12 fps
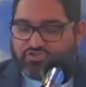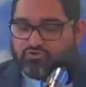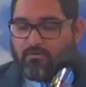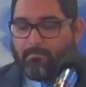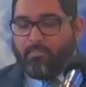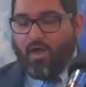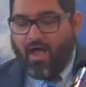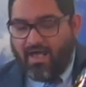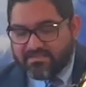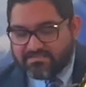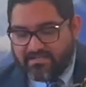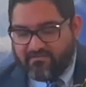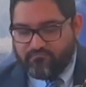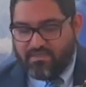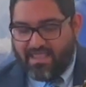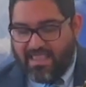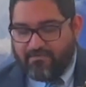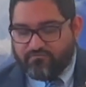to a positive
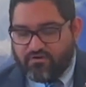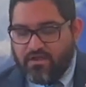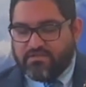behavior,